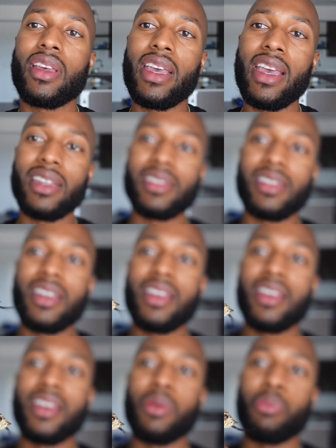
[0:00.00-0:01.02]

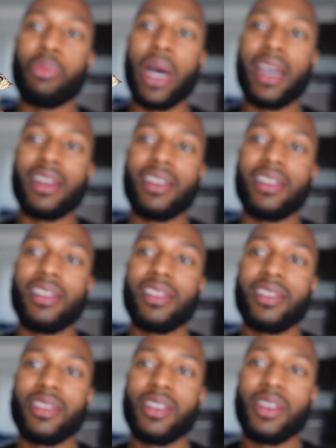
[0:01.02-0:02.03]
hissy and bitey,
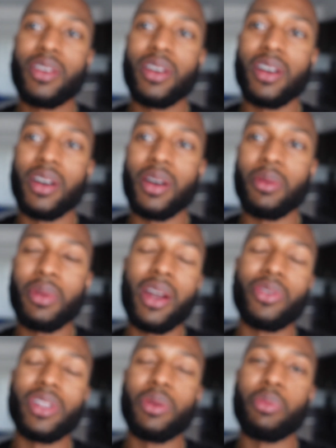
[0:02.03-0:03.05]
not
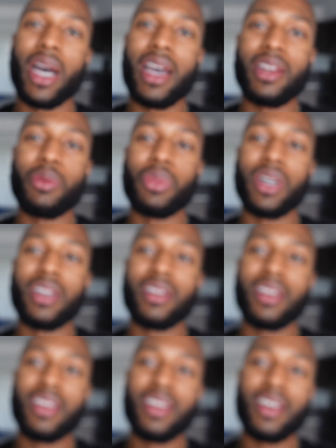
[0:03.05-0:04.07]
really bitey,
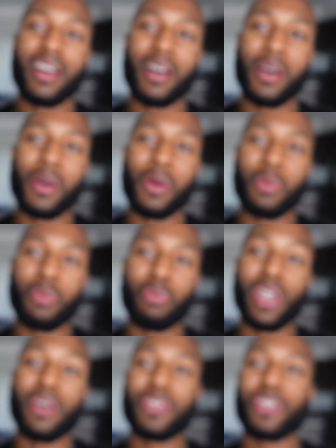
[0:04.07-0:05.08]
but
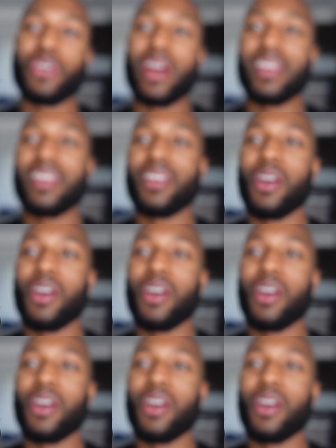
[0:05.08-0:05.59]
bluff striking